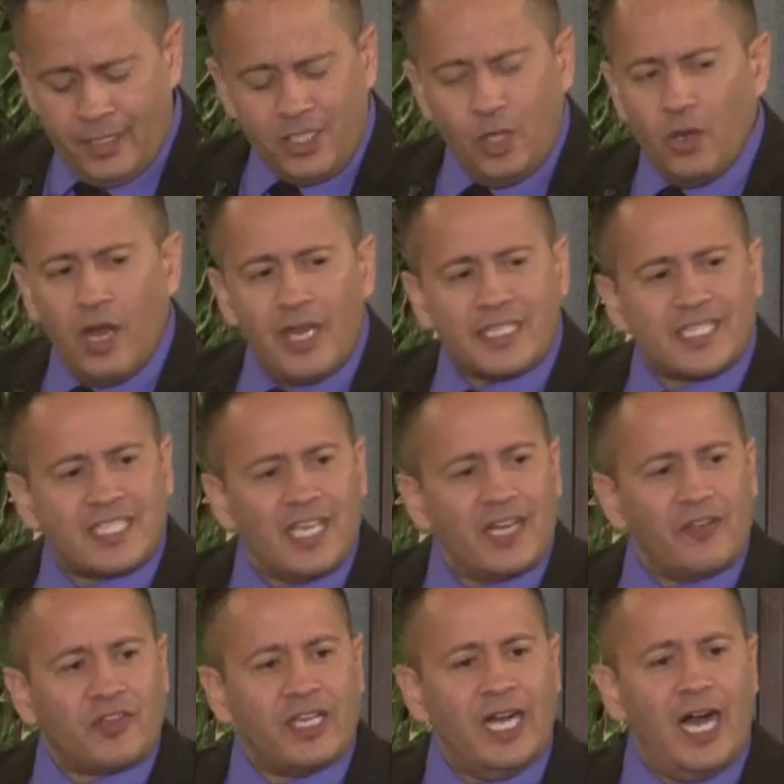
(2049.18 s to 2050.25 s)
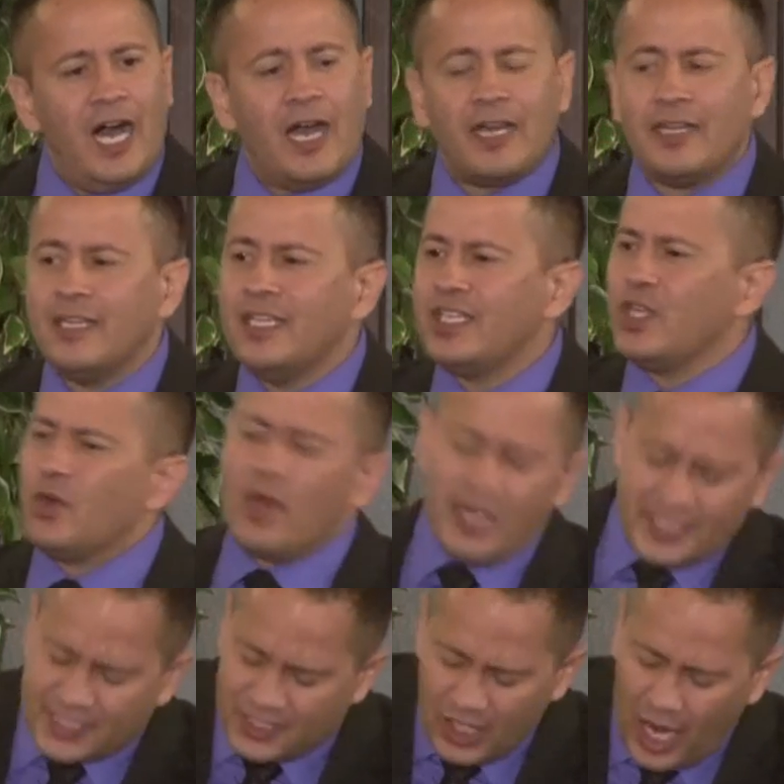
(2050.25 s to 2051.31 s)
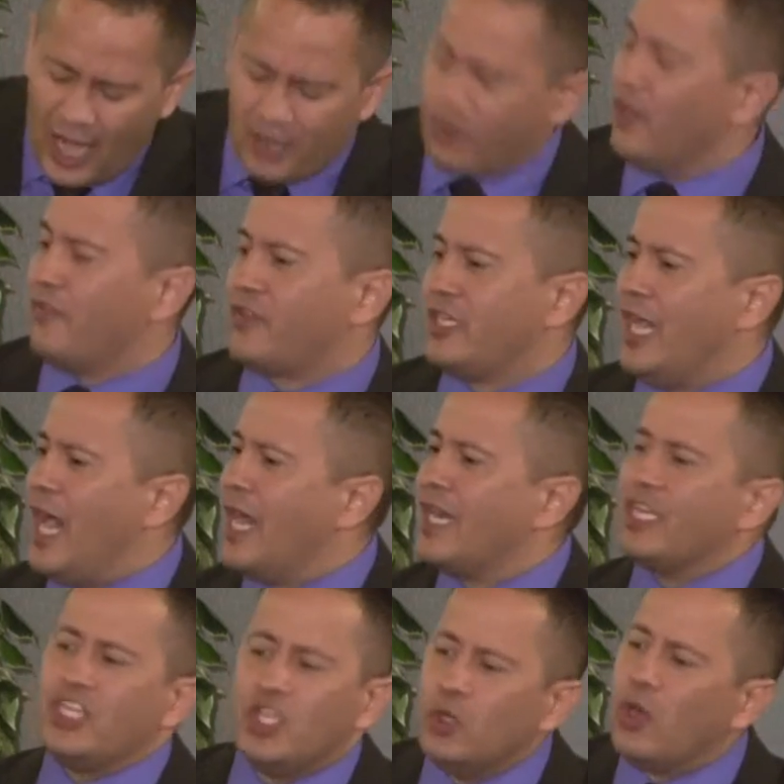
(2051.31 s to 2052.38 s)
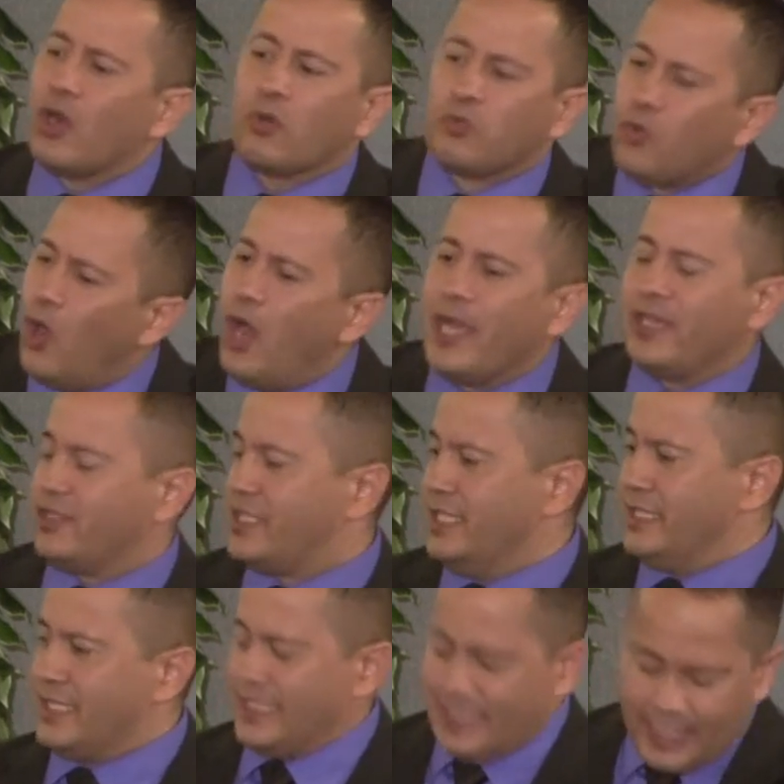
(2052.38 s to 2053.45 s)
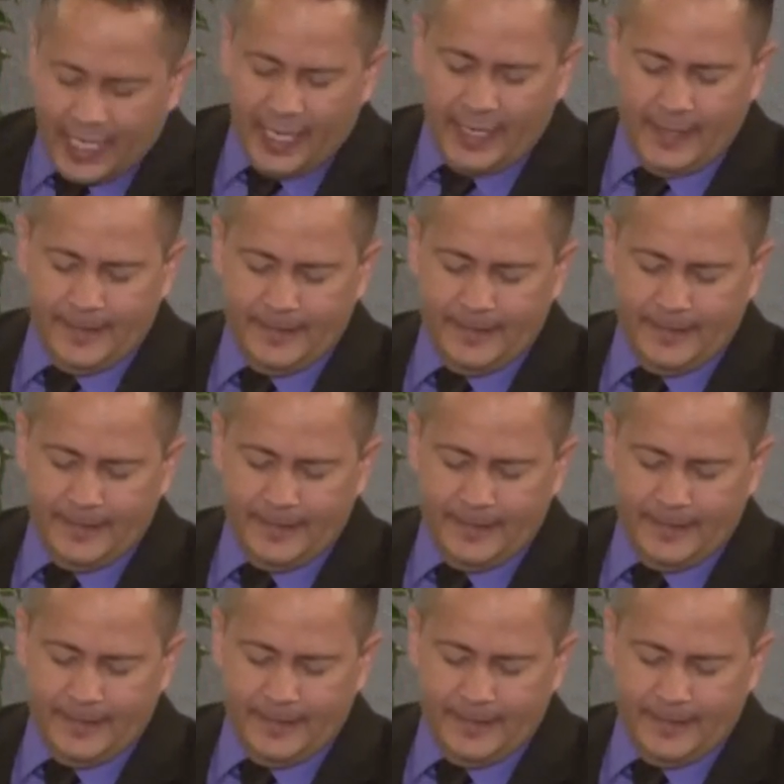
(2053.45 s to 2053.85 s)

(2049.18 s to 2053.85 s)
You are a son of God. You are a daughter of God, and you are royalty today.